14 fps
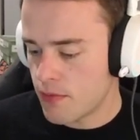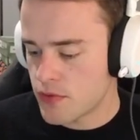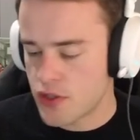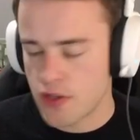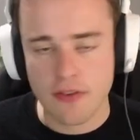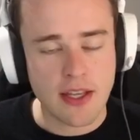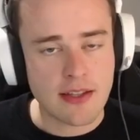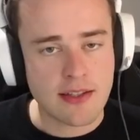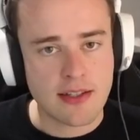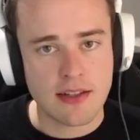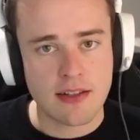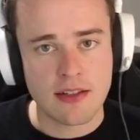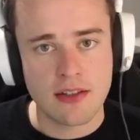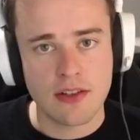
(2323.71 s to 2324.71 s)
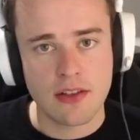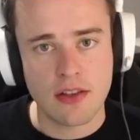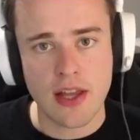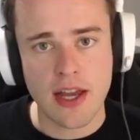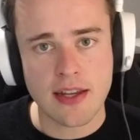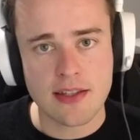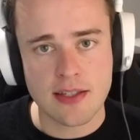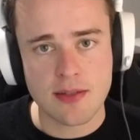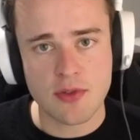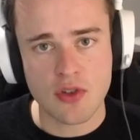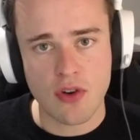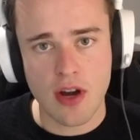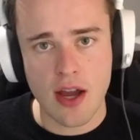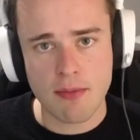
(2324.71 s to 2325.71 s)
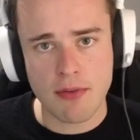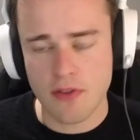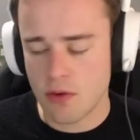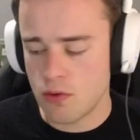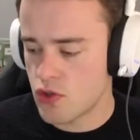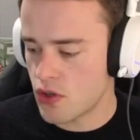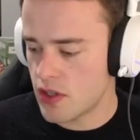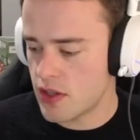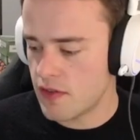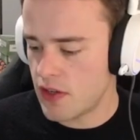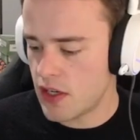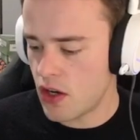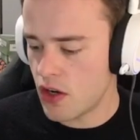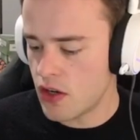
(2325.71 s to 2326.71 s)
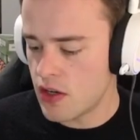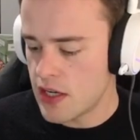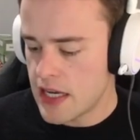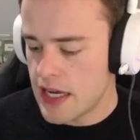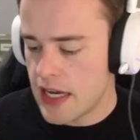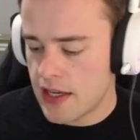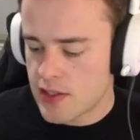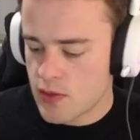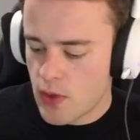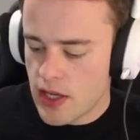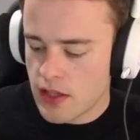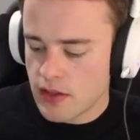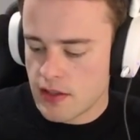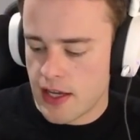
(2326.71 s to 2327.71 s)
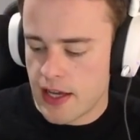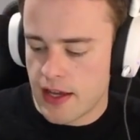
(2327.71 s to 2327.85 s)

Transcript: Don't forget to like and subscribe if you enjoyed the video as well.